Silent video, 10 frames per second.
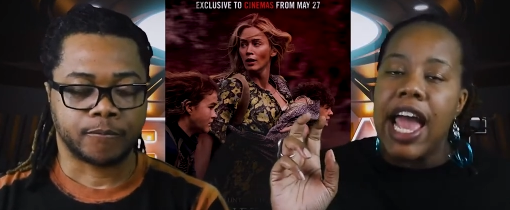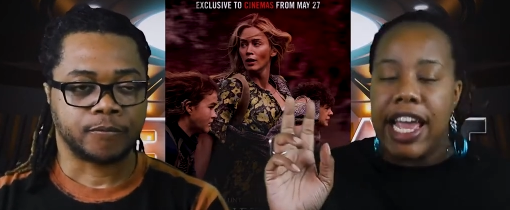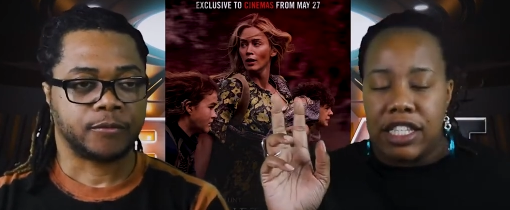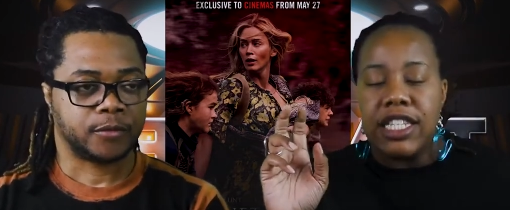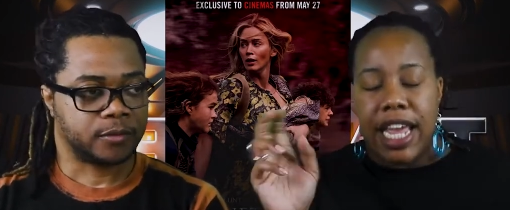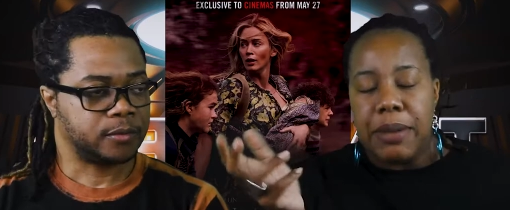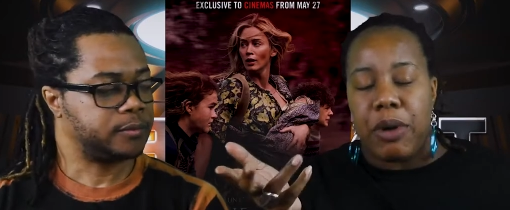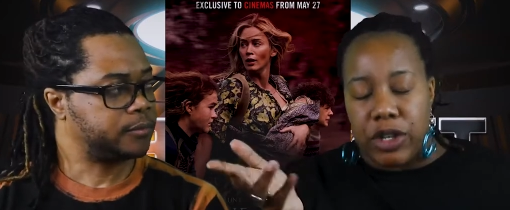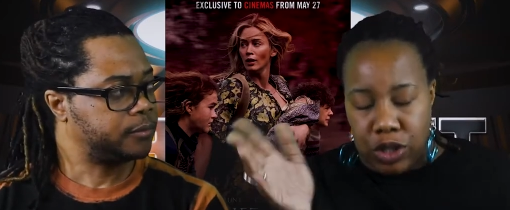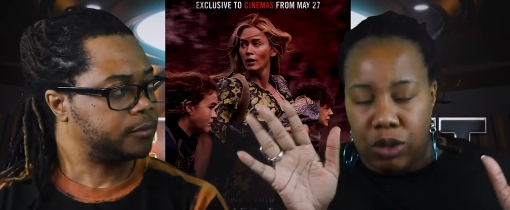Speaker 1: it's name
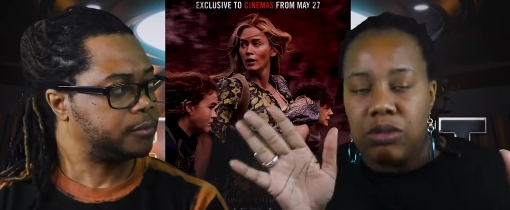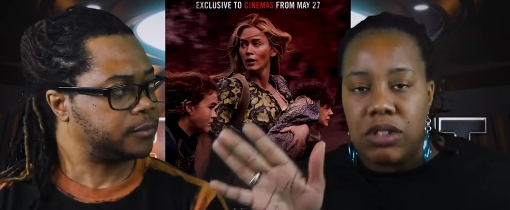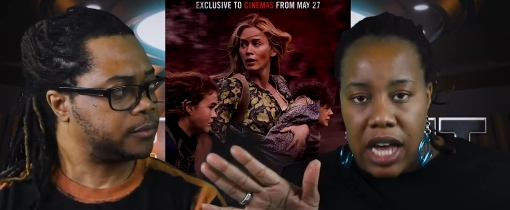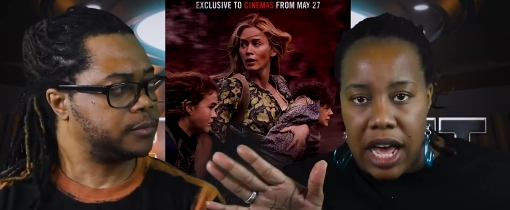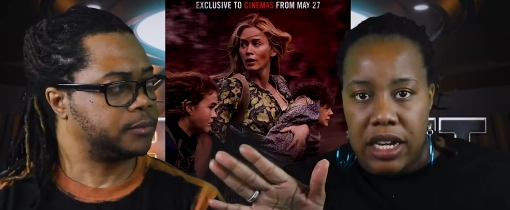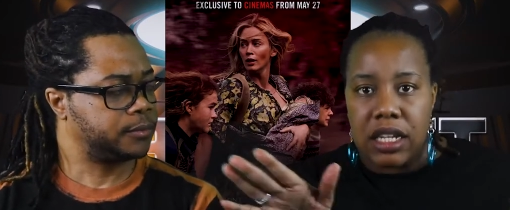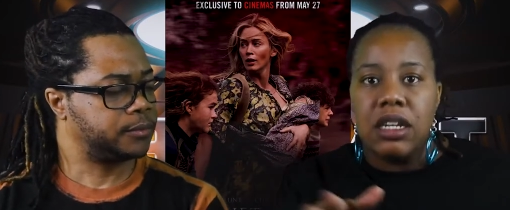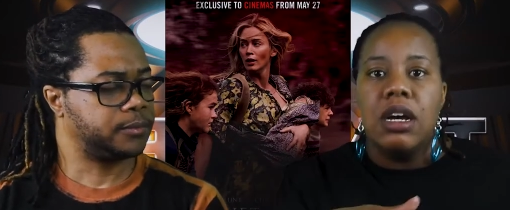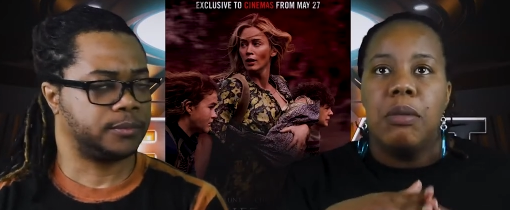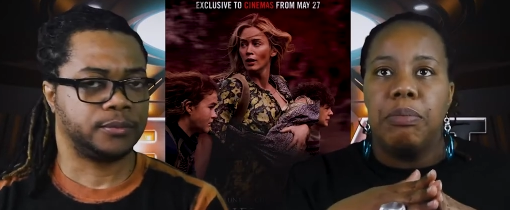part two, got it,
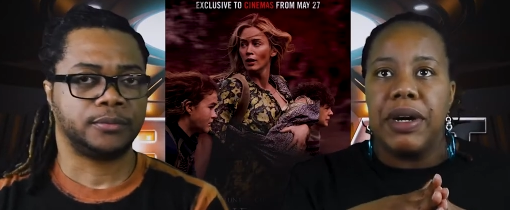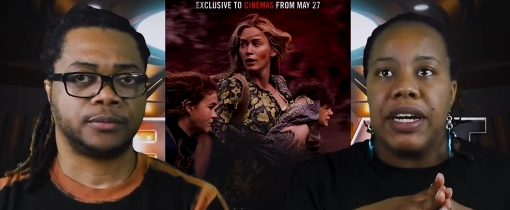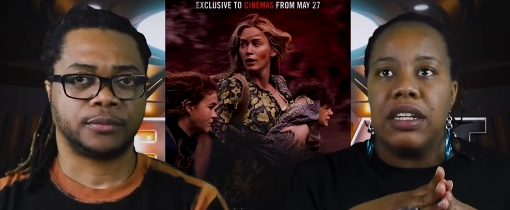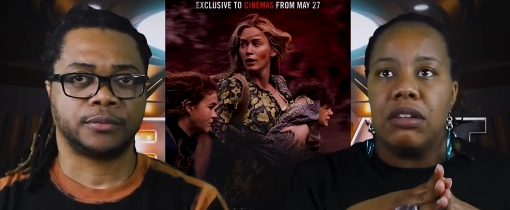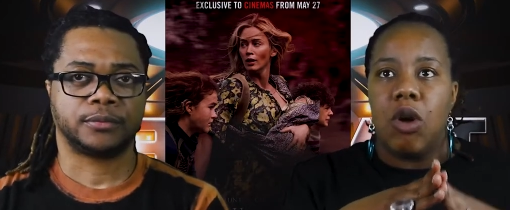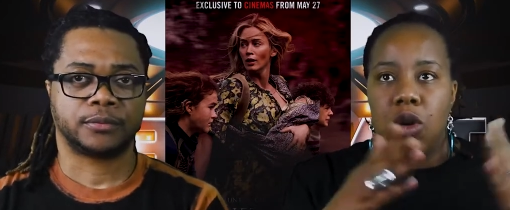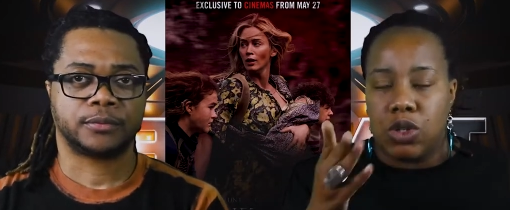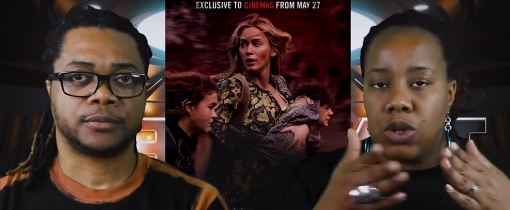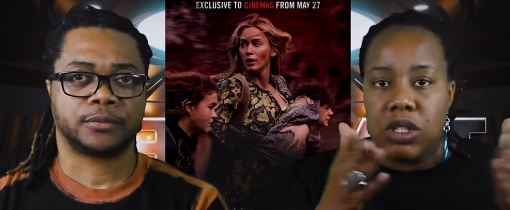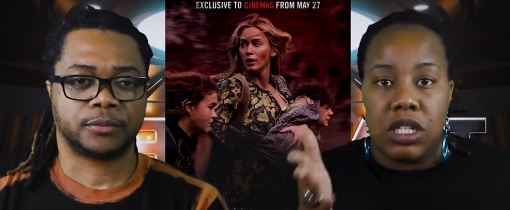mm-hmm. mm-hmm. but
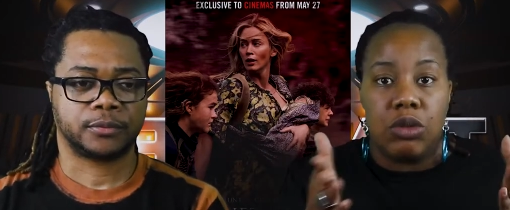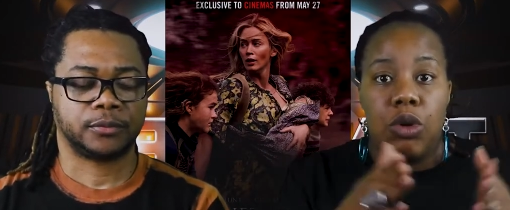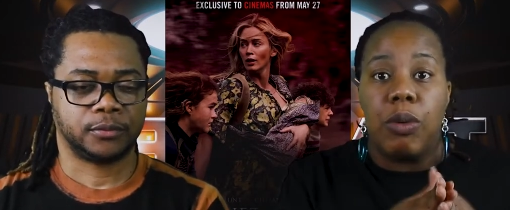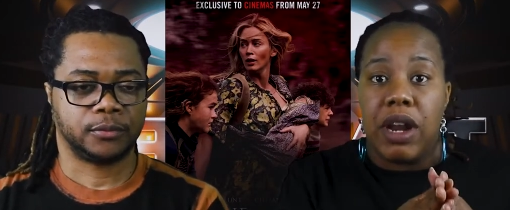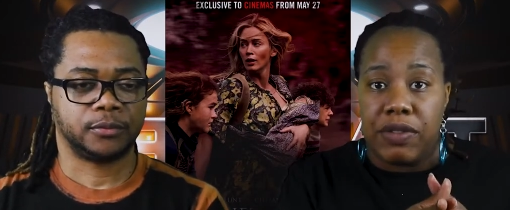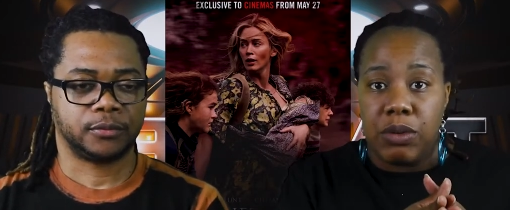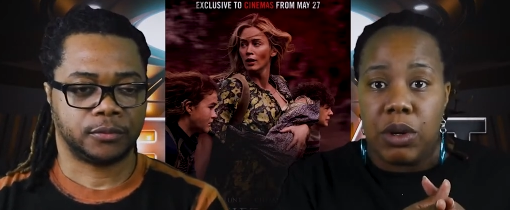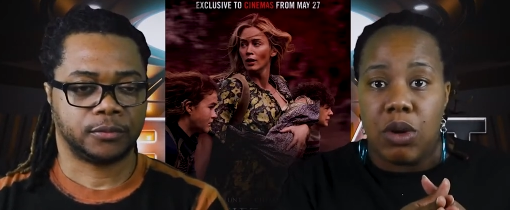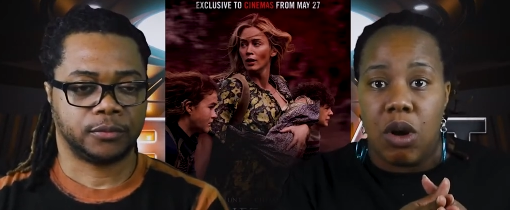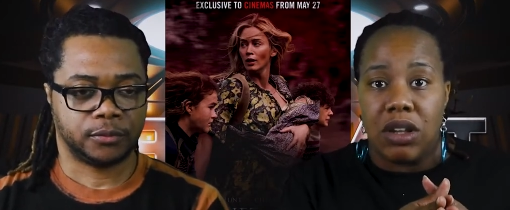also a sequel, whatever you
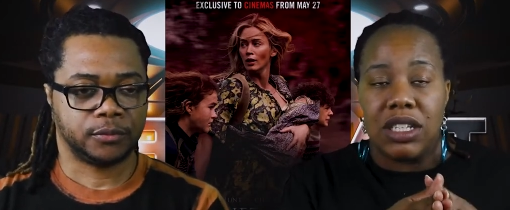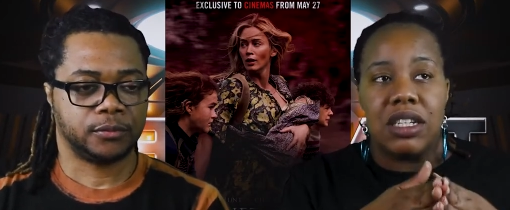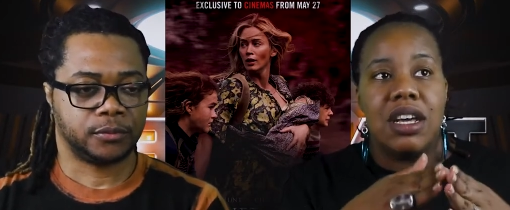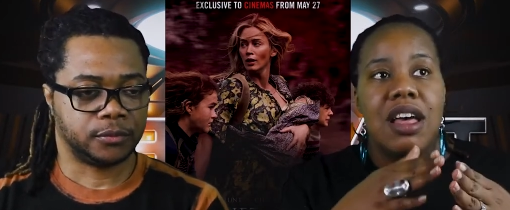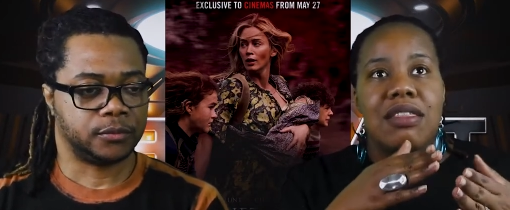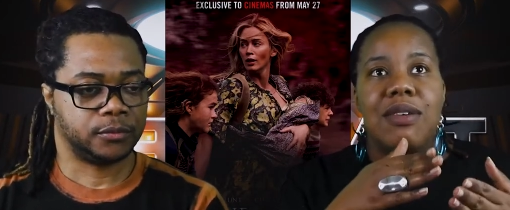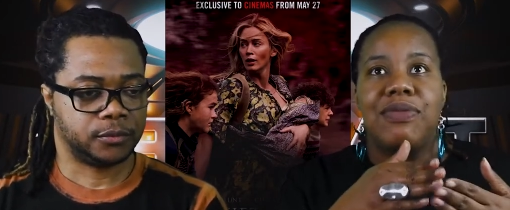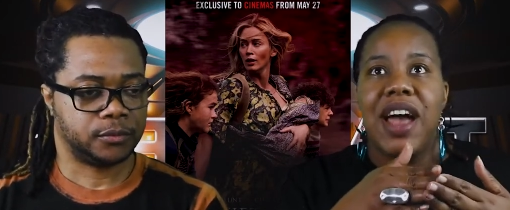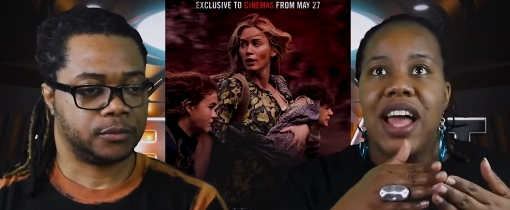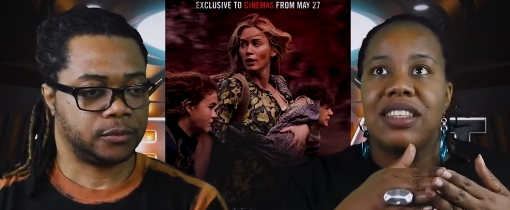want to call it. Mm-hmm. The
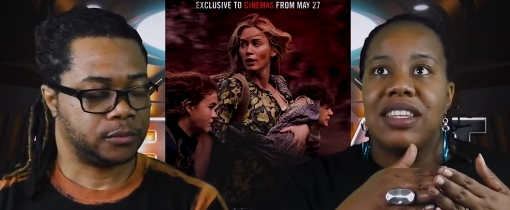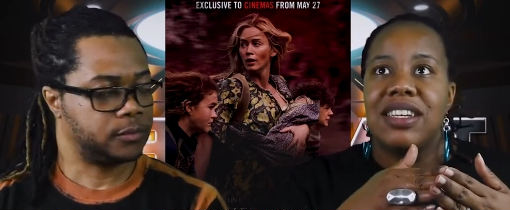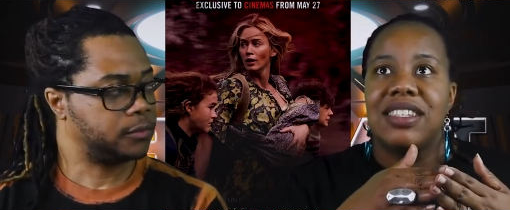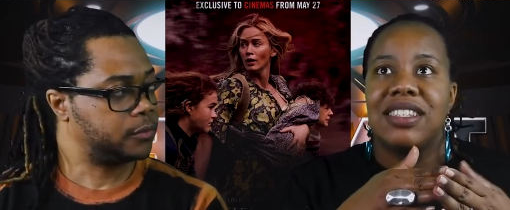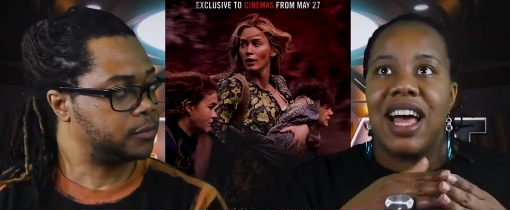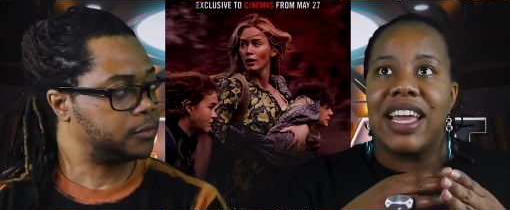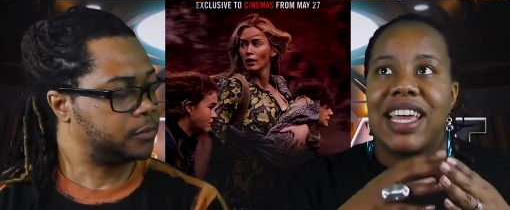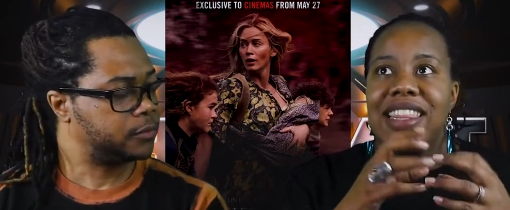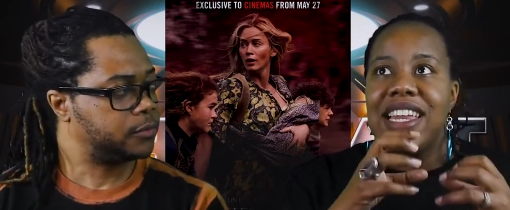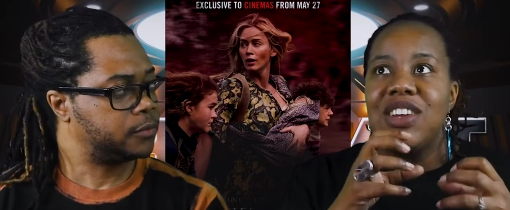fact is,
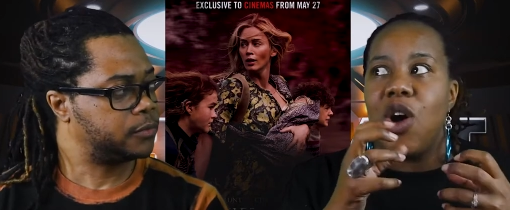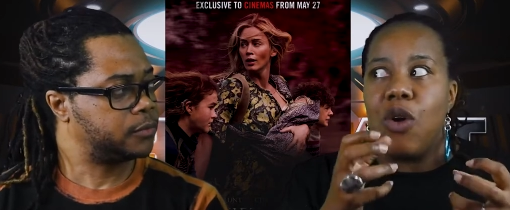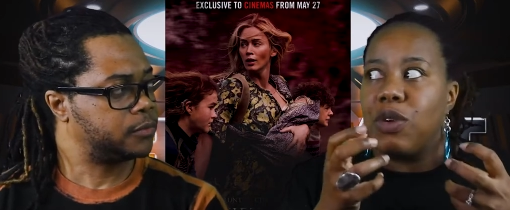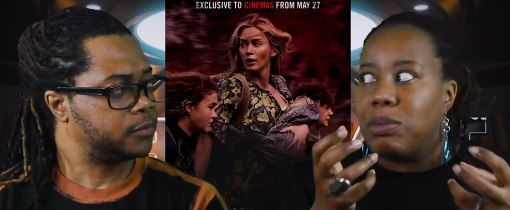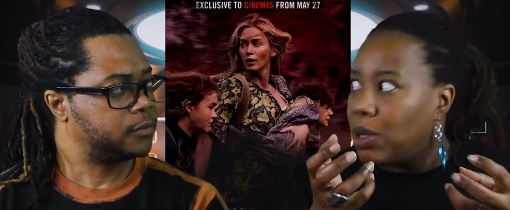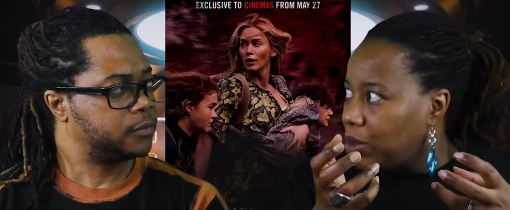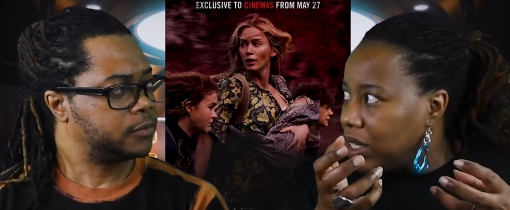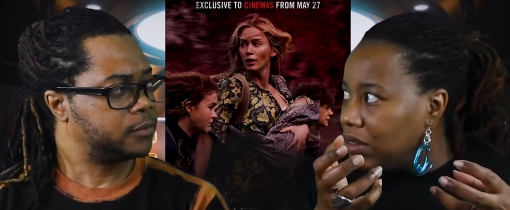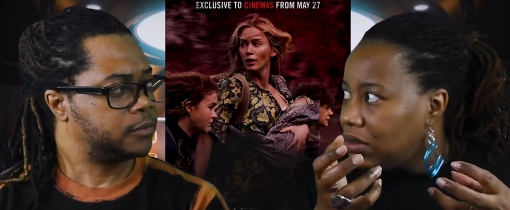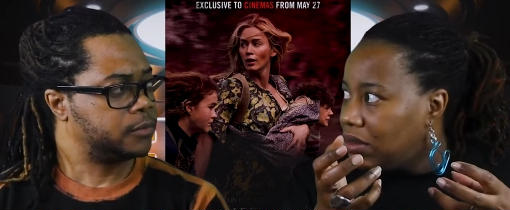like, they didn't overbloat
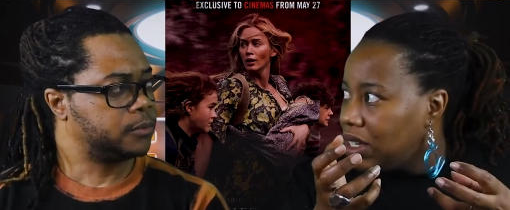it.